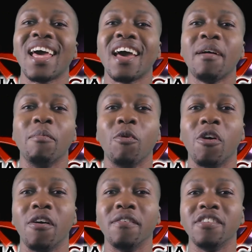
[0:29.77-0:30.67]
more
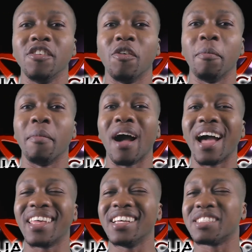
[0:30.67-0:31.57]
of I
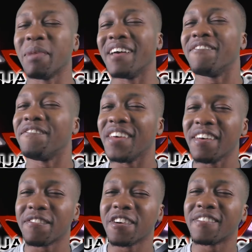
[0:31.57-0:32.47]
guess my
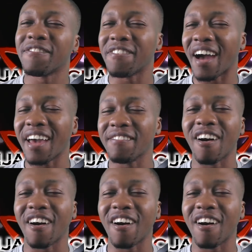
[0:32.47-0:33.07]
favorite 5